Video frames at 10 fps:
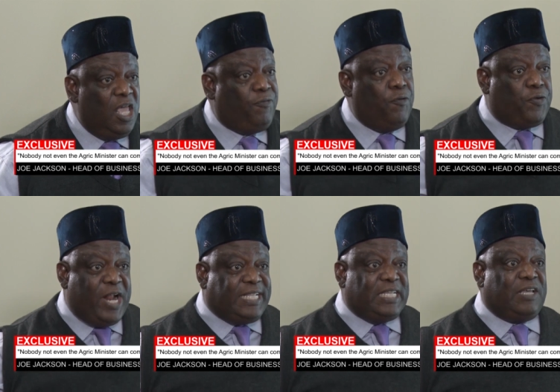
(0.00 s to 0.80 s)
If you've
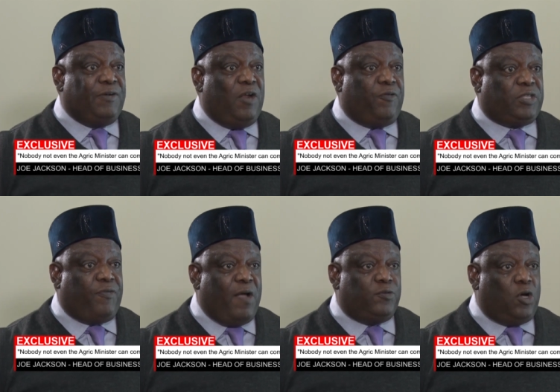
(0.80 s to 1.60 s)
created
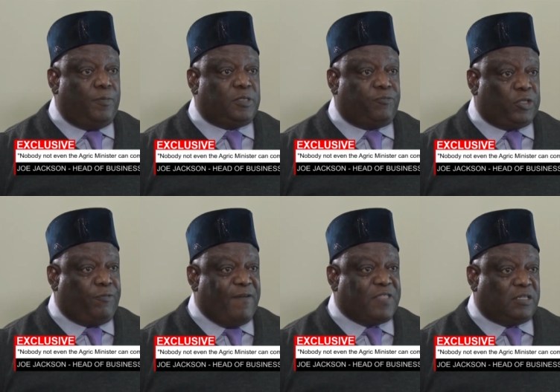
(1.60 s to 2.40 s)
745 jobs,
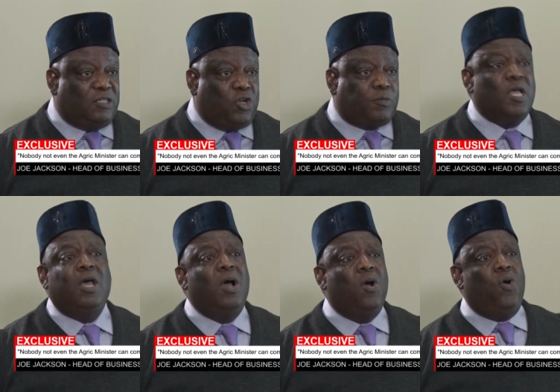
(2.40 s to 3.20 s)
45,000 jobs,
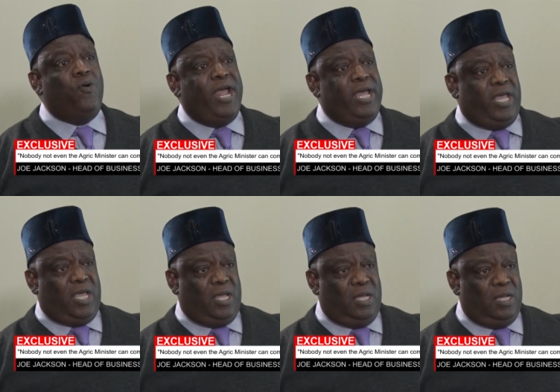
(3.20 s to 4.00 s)

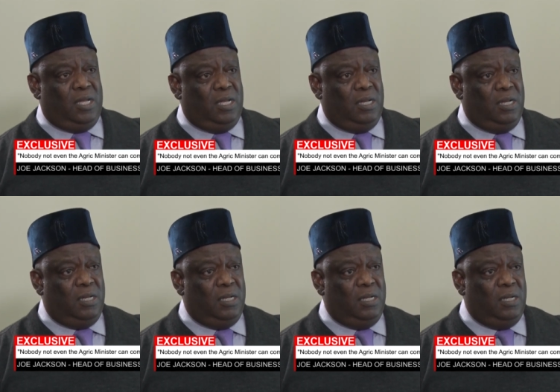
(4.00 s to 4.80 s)
hooray!
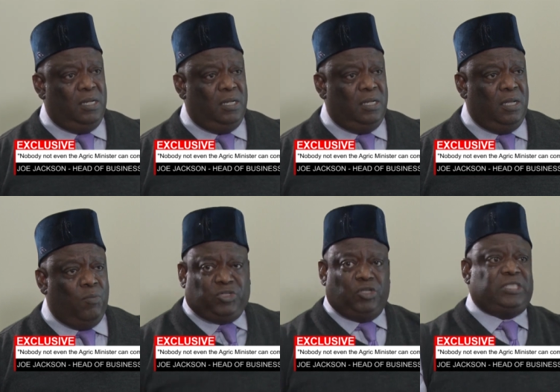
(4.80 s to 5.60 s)

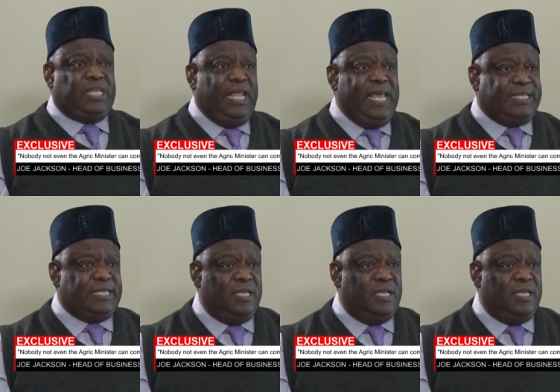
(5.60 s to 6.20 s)
We should see it.